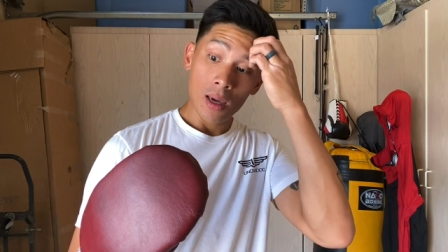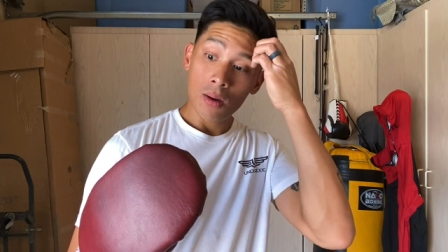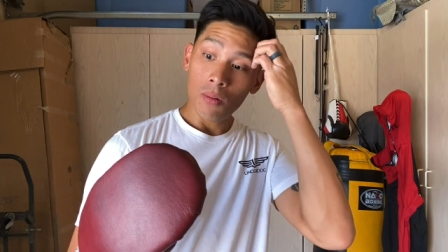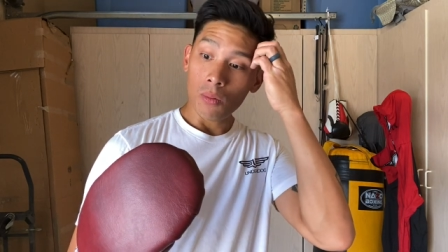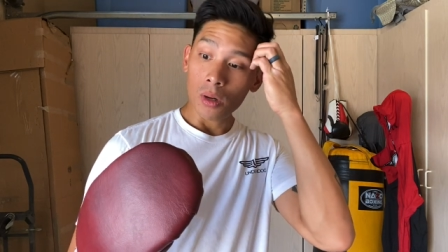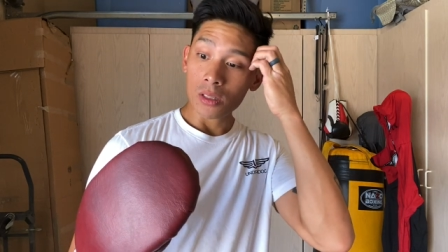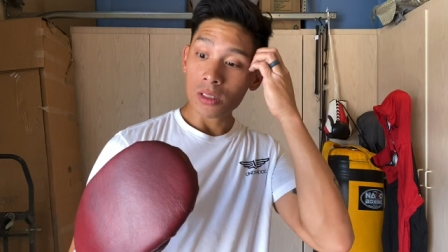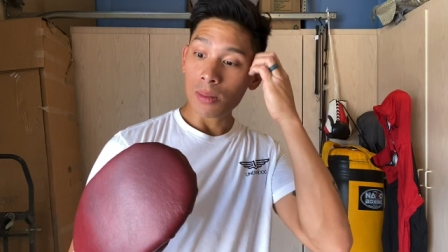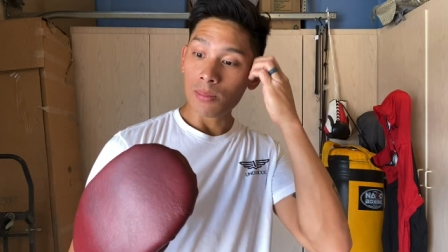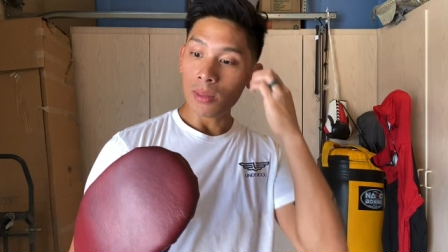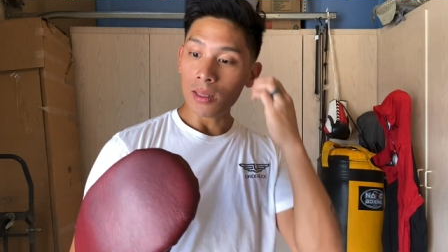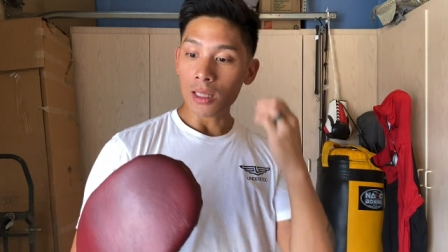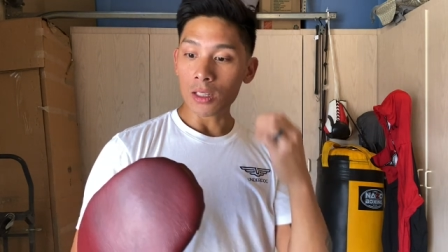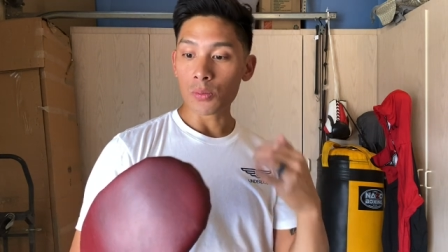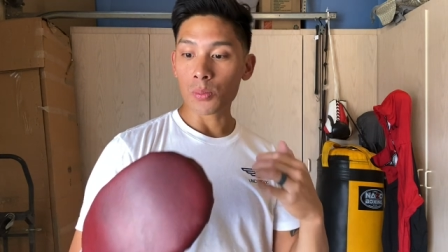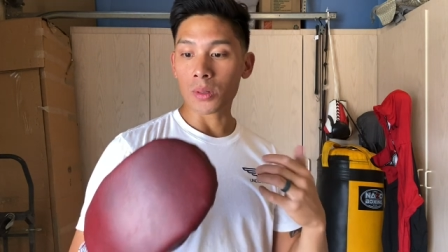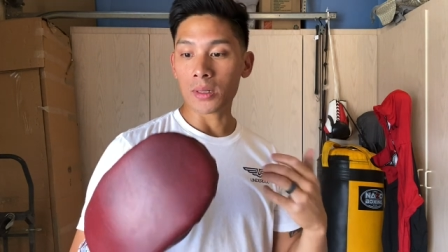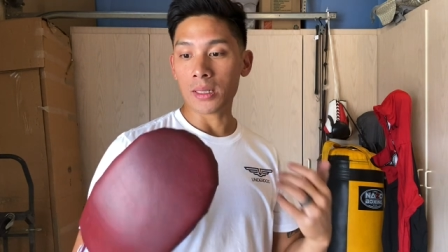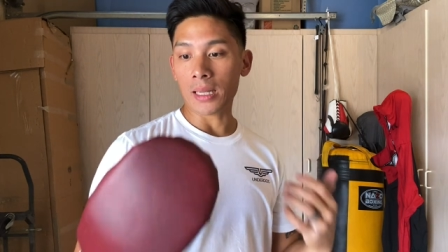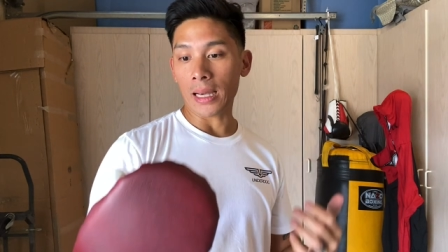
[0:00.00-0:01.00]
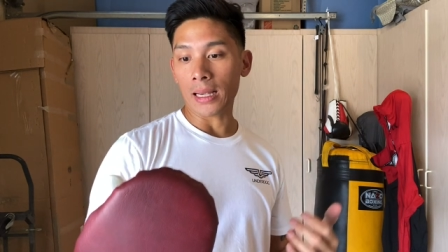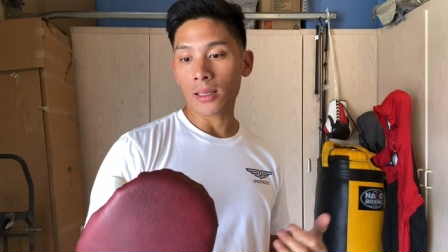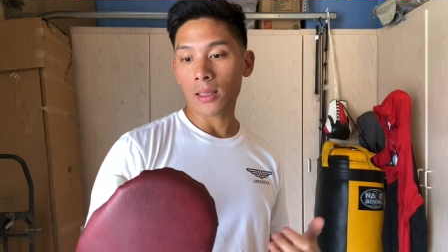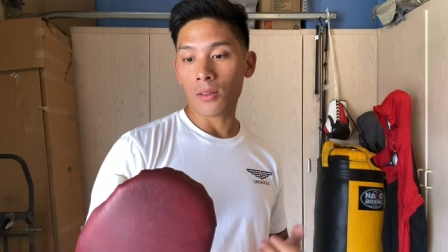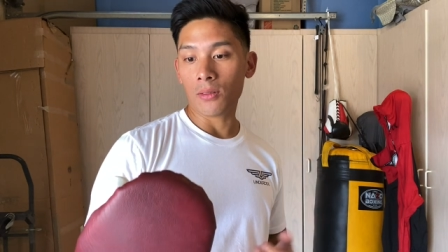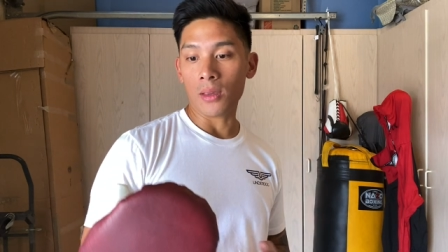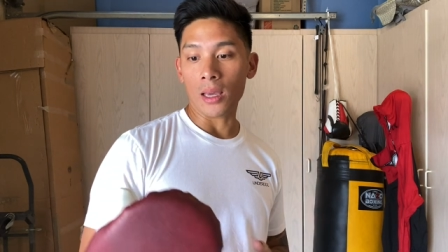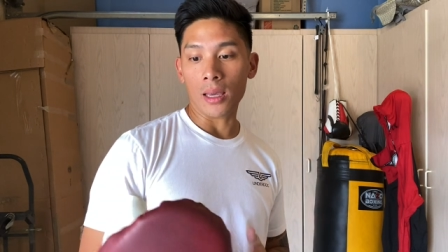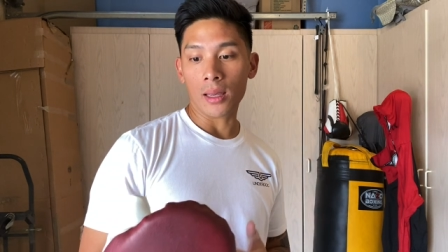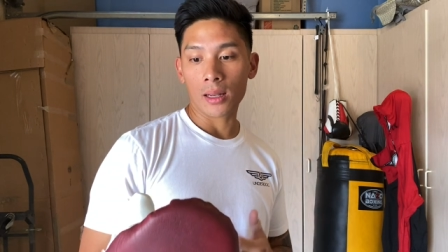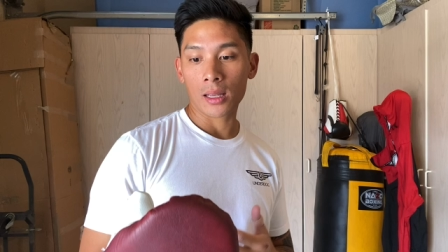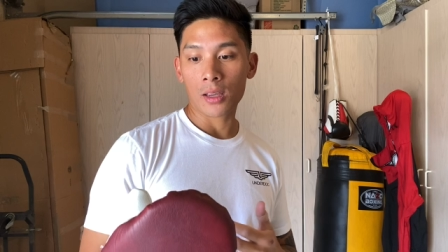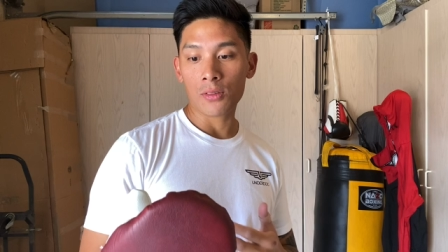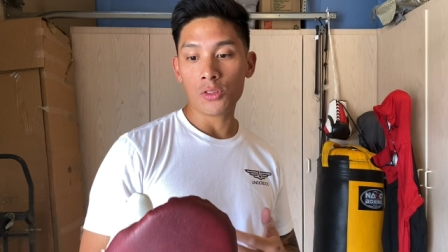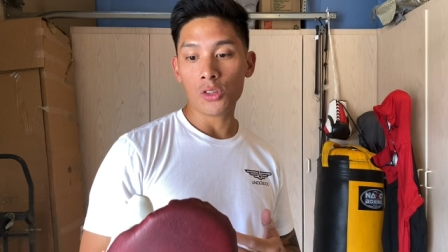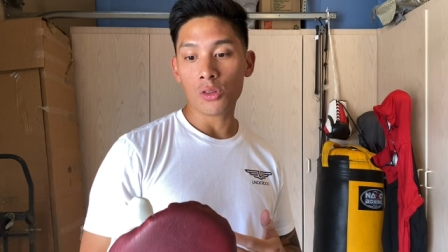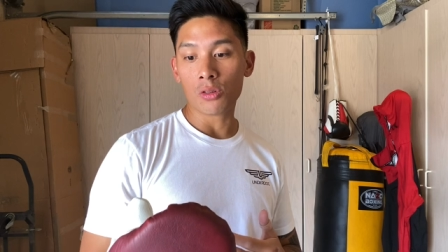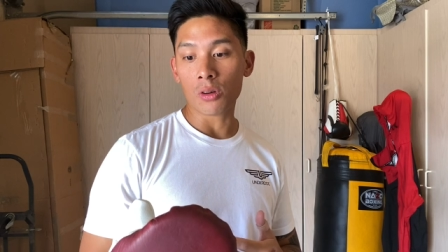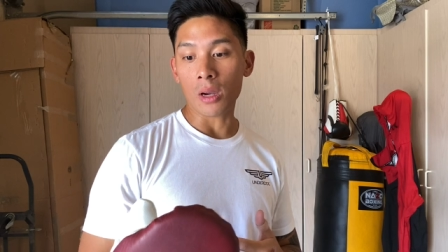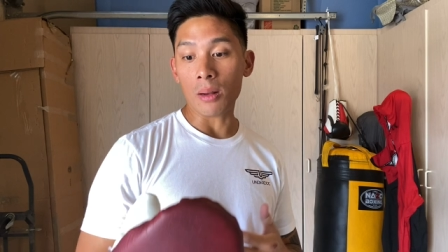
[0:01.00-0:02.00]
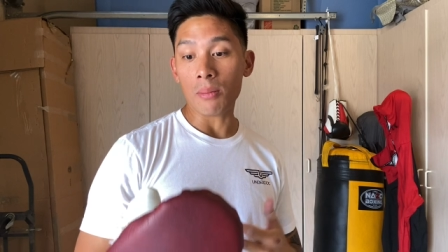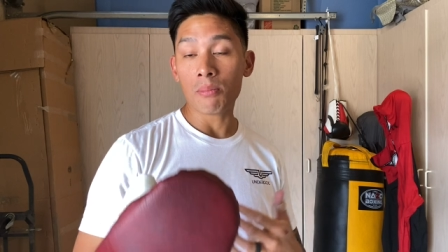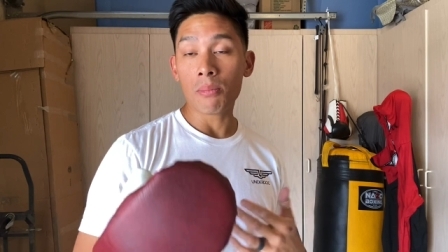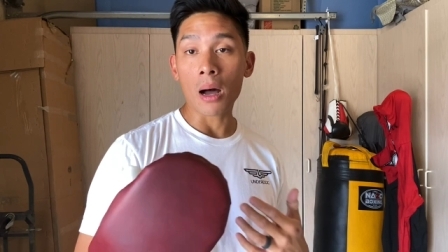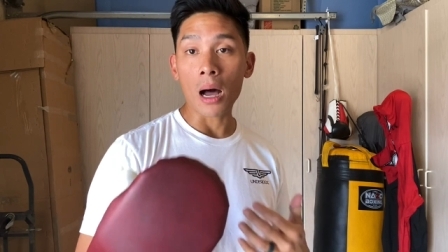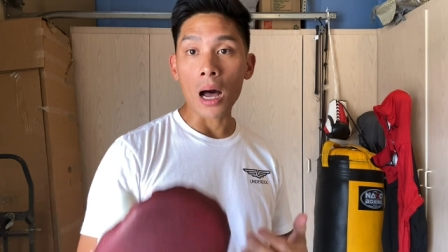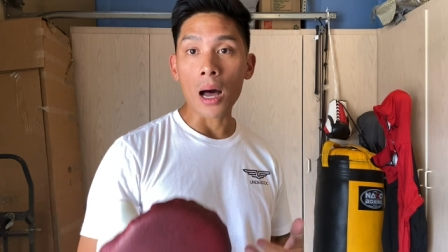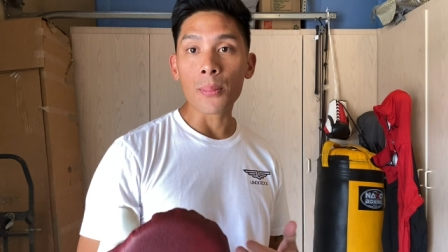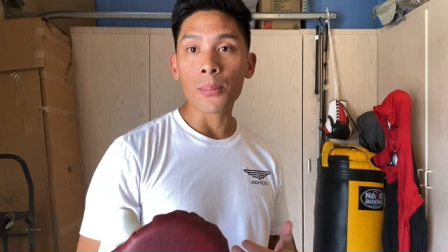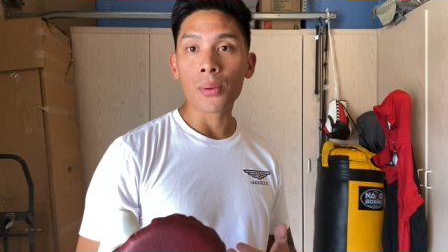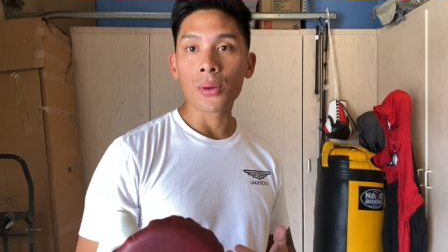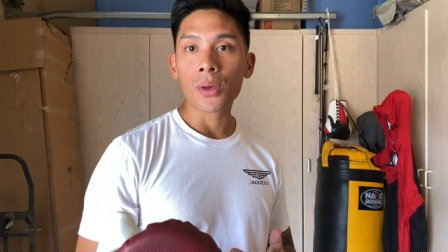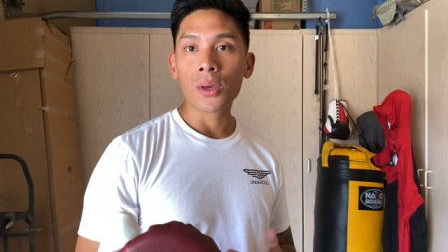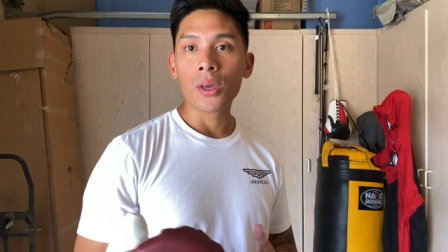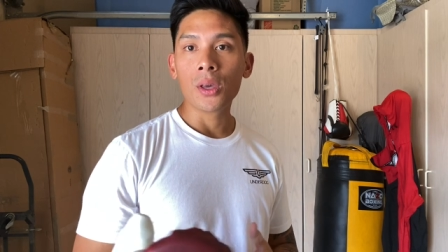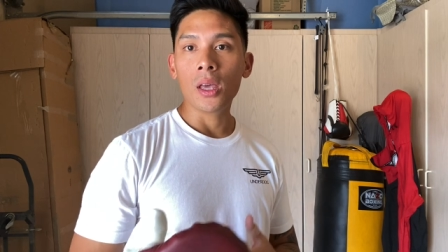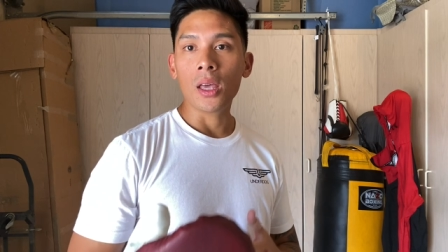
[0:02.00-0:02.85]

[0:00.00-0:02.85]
want something that's protective yet gives you great pop